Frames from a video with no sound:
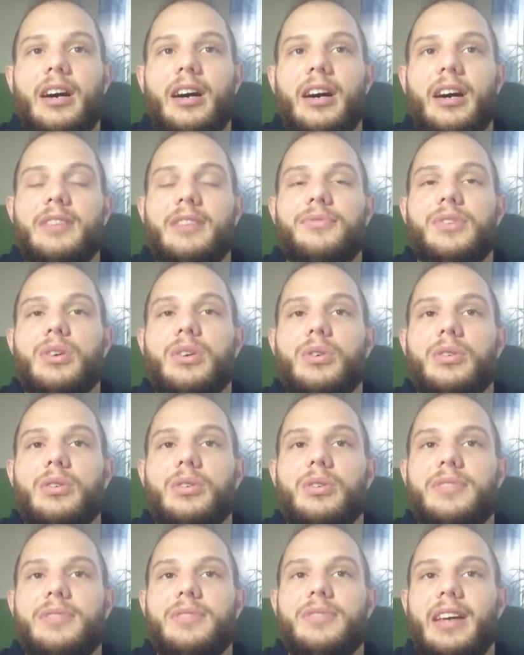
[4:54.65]

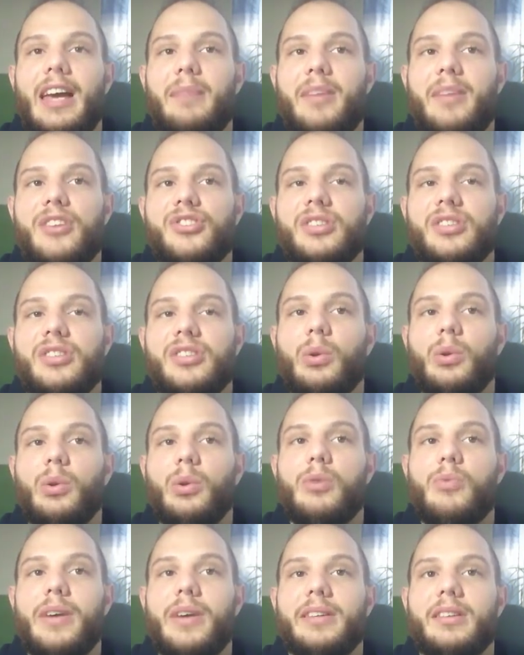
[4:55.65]
if the game engine
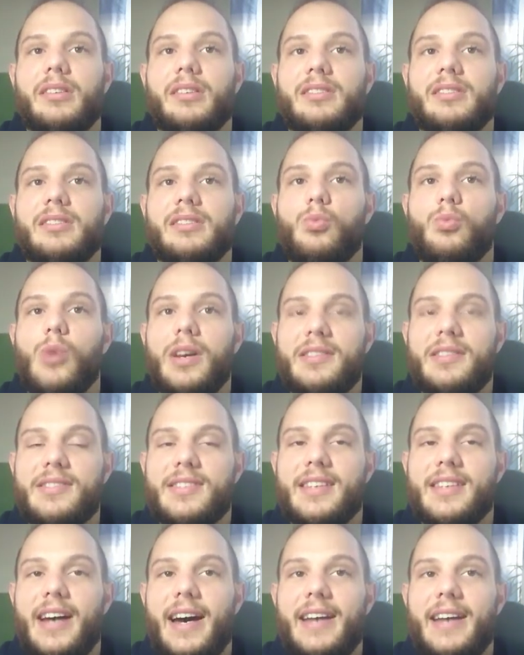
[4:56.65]
only renders one
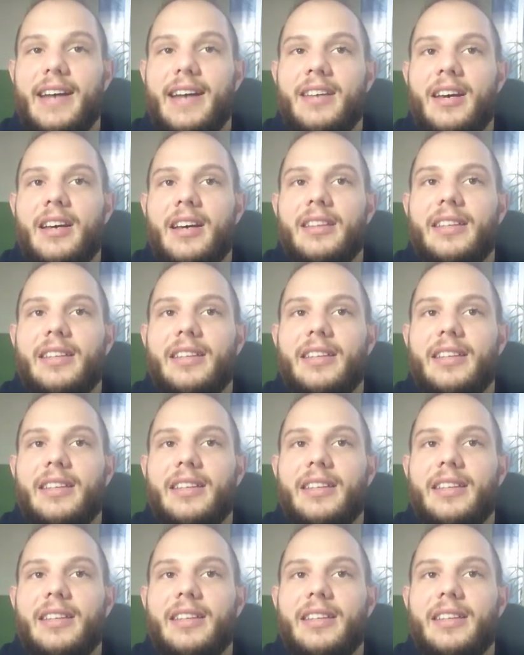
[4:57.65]
side,